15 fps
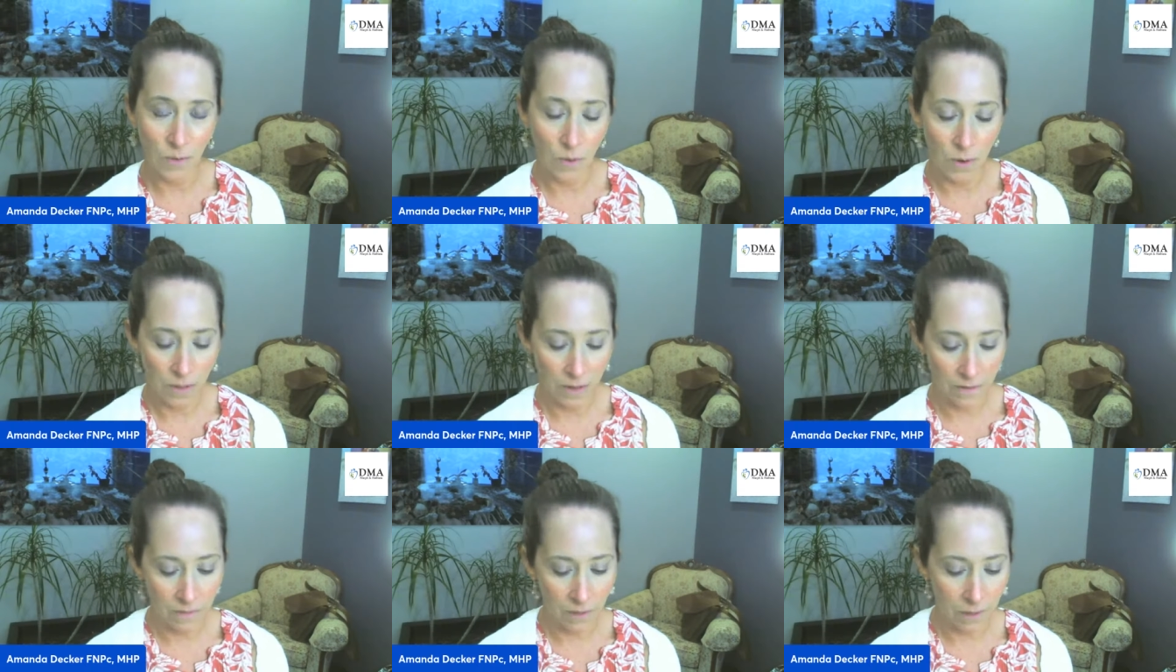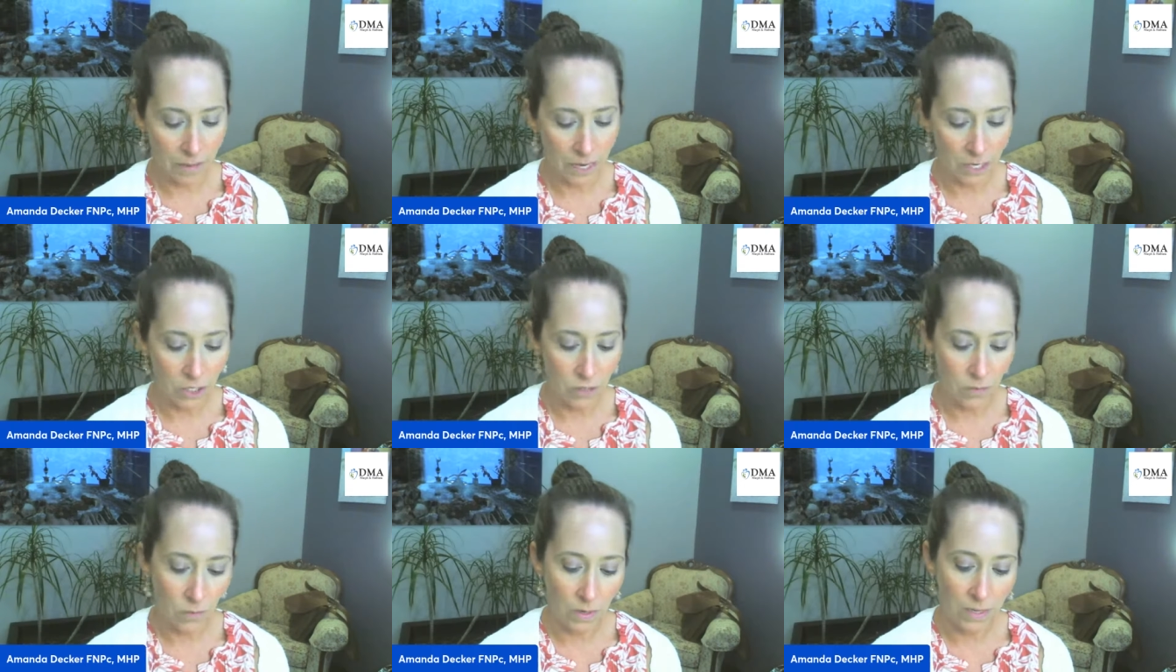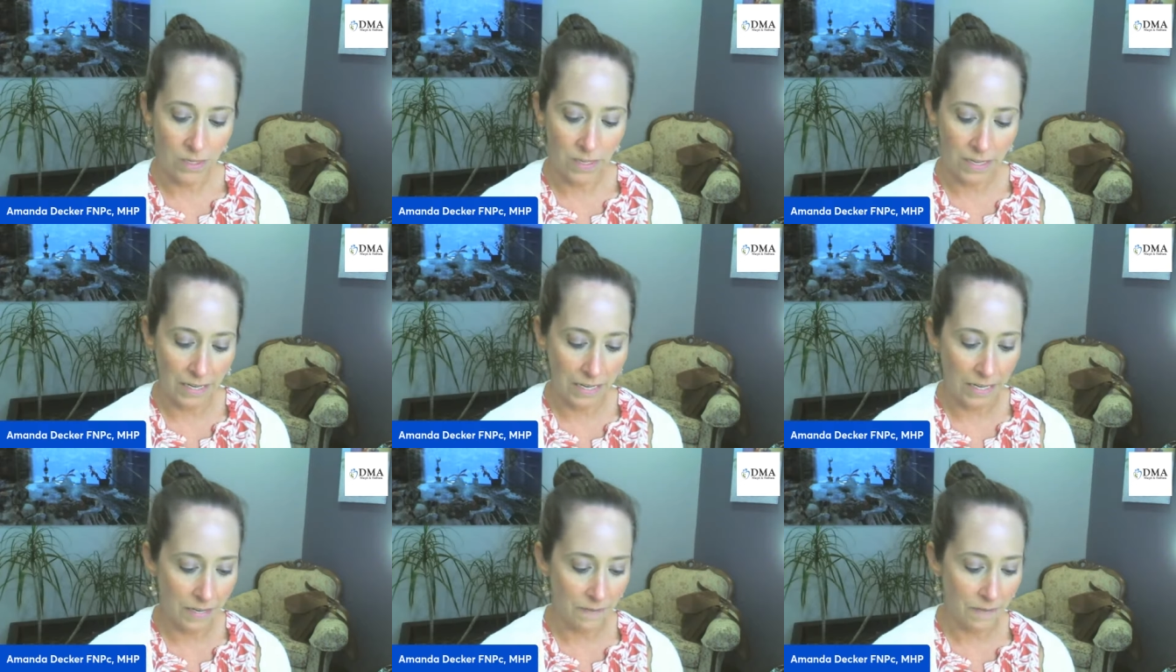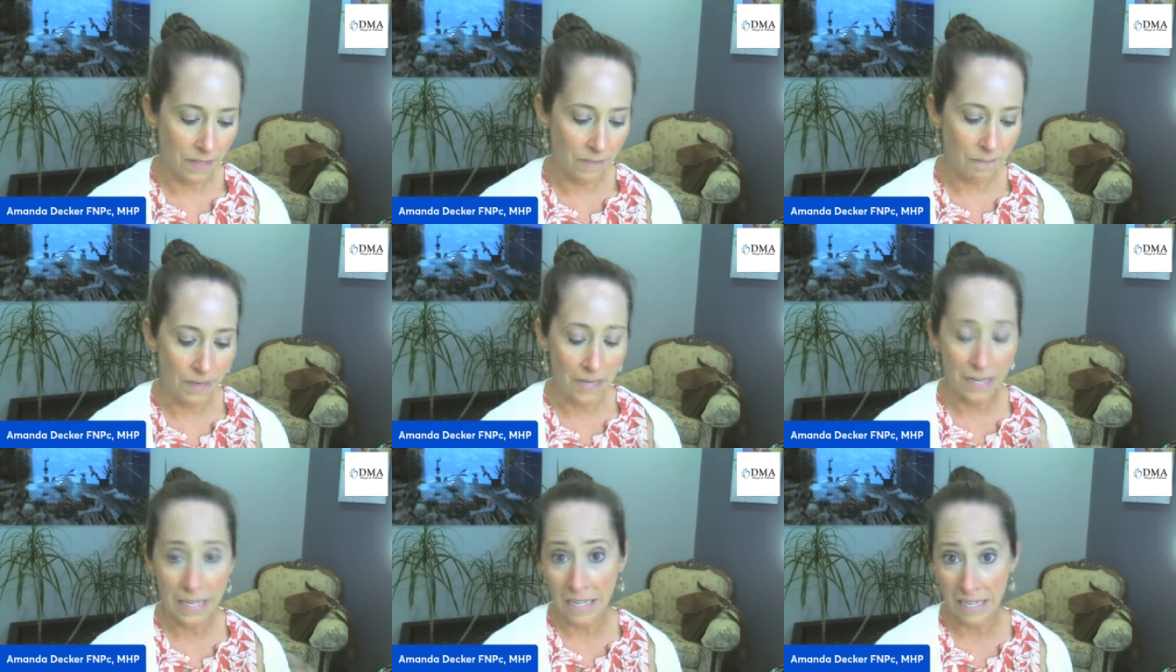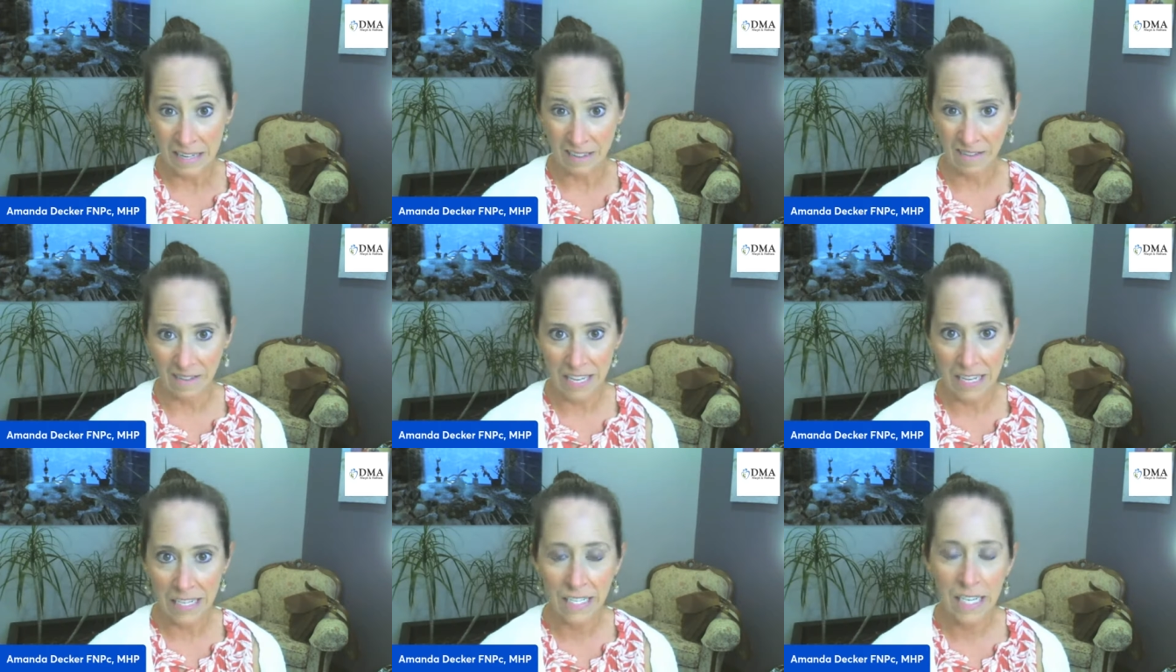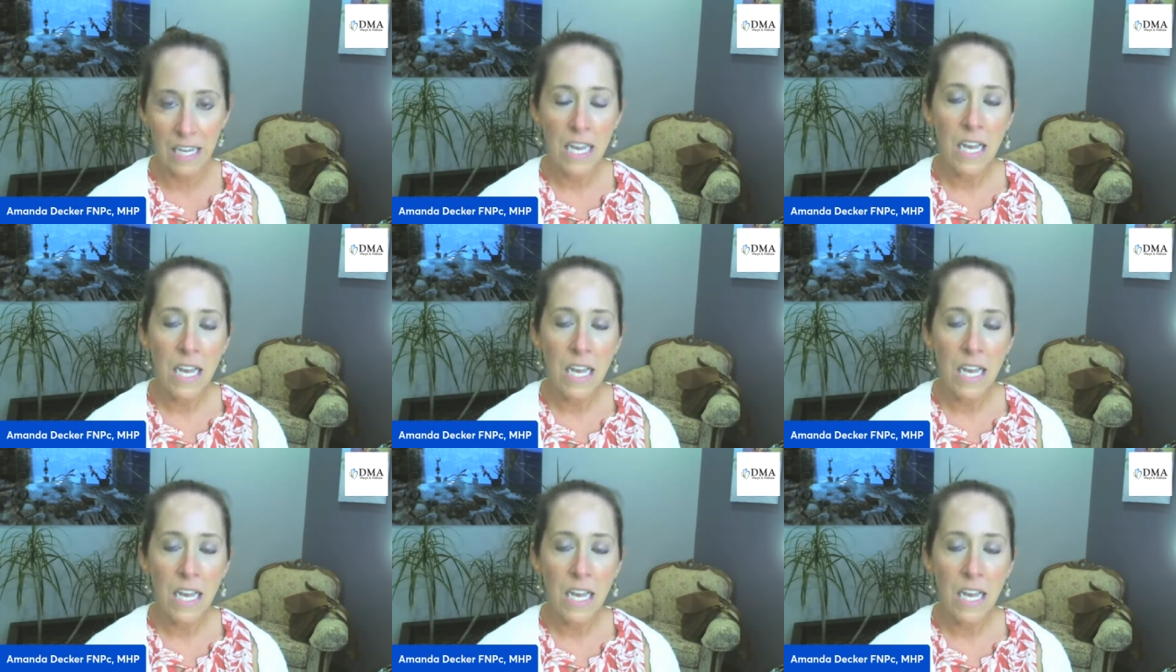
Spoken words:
where the inflammation was in any of these.